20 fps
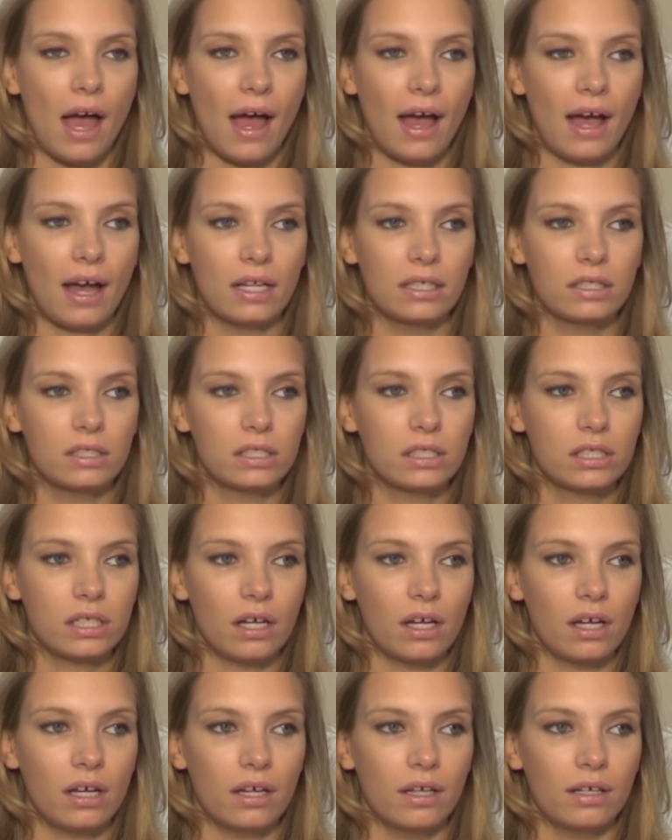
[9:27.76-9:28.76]
And
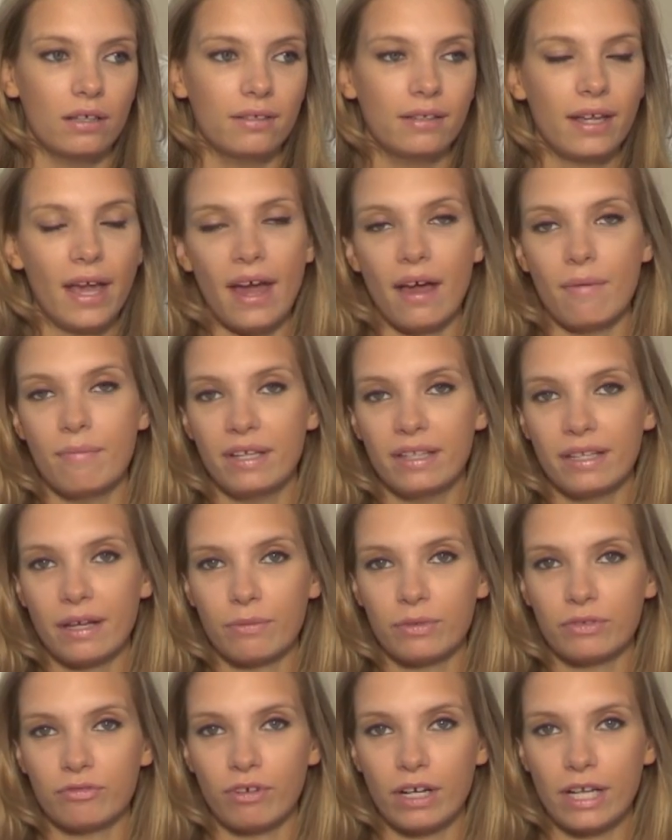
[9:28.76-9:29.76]
uh, yeah, I mean,
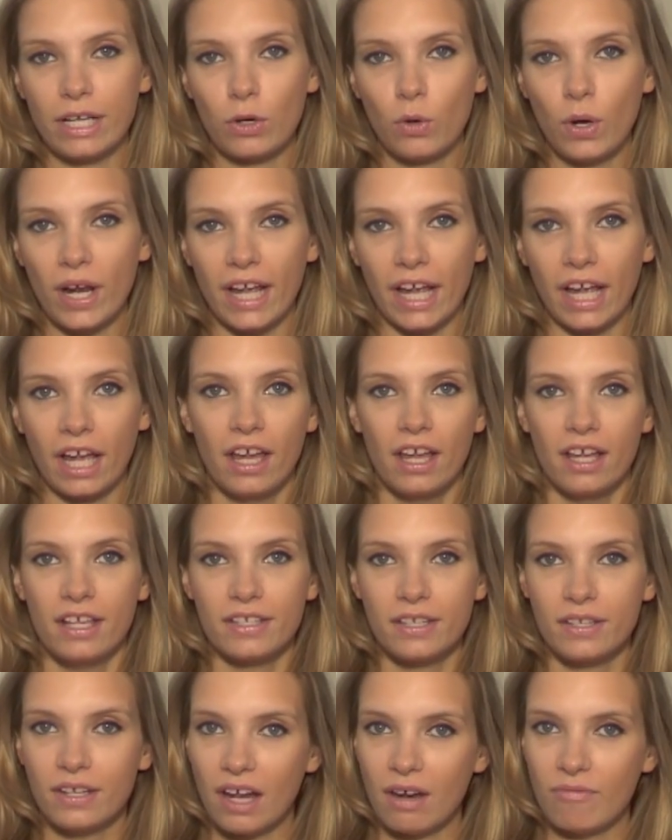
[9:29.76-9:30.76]
that was really quick.
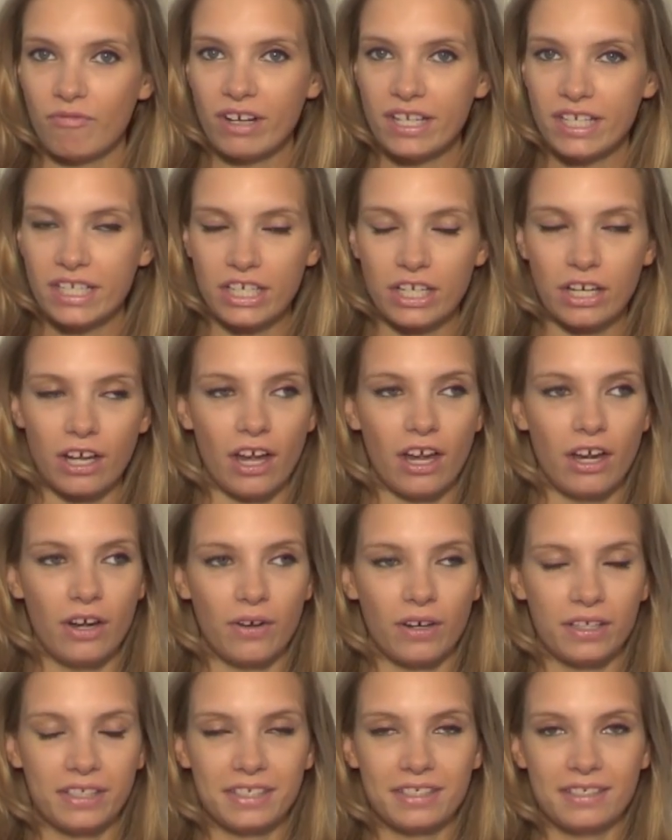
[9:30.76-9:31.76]
So now I'm ready to
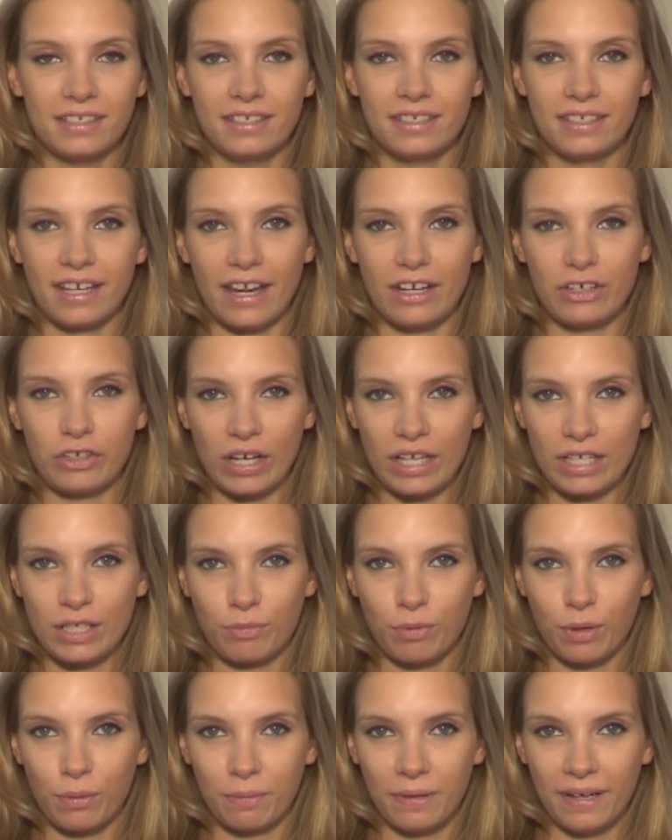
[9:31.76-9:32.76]
go. I just need to get
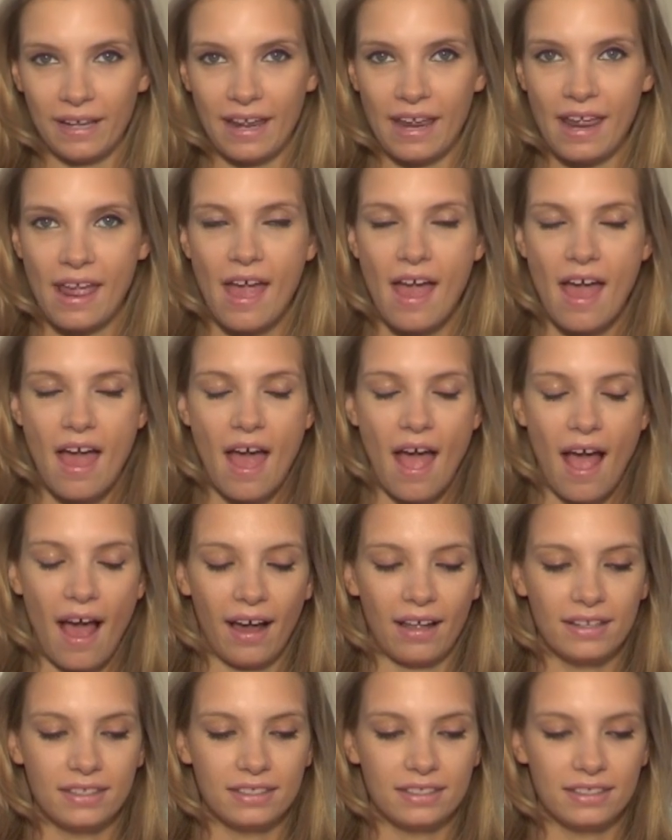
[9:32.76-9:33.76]
dressed properly.
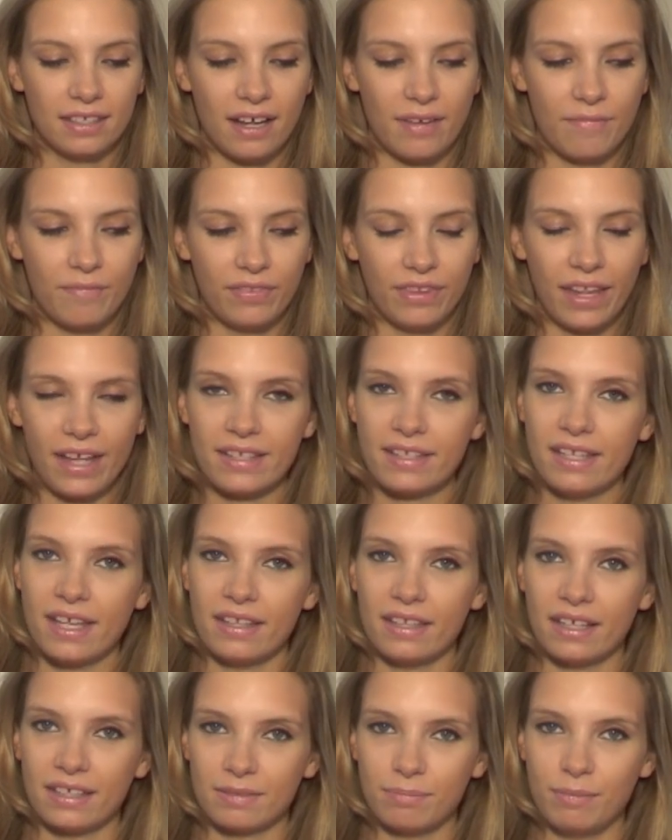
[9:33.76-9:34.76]
And um, that's
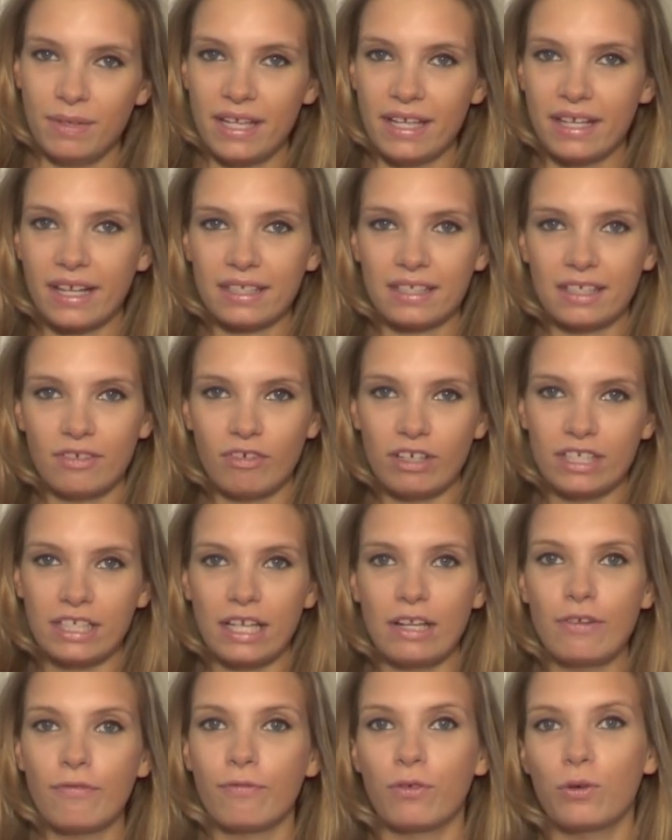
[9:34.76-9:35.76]
it. That's me getting
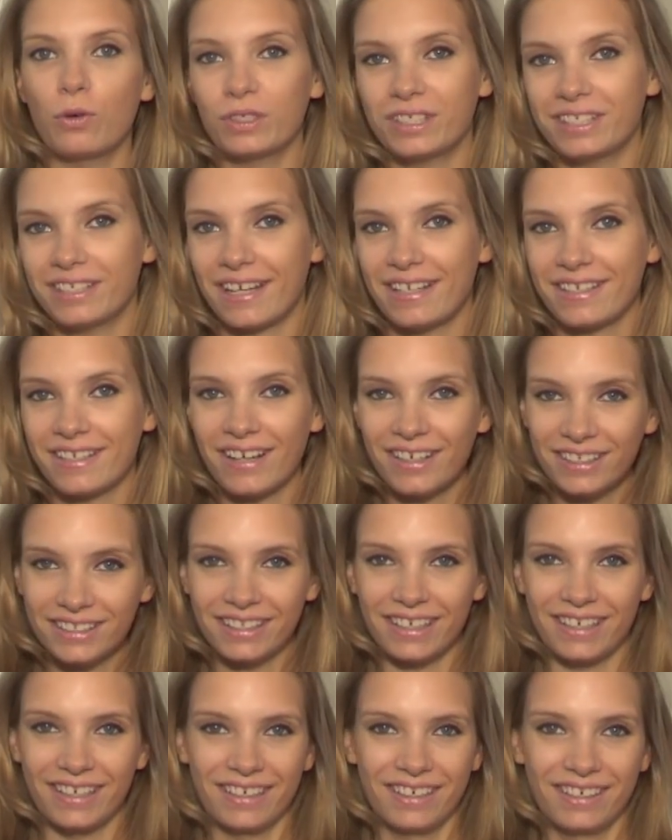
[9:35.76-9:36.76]
ready for today's
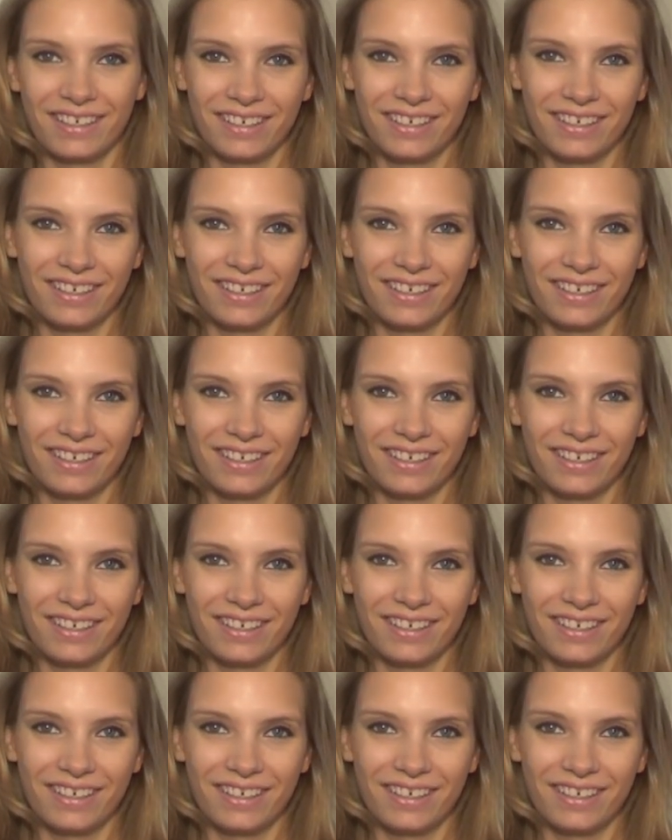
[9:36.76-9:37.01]
casting.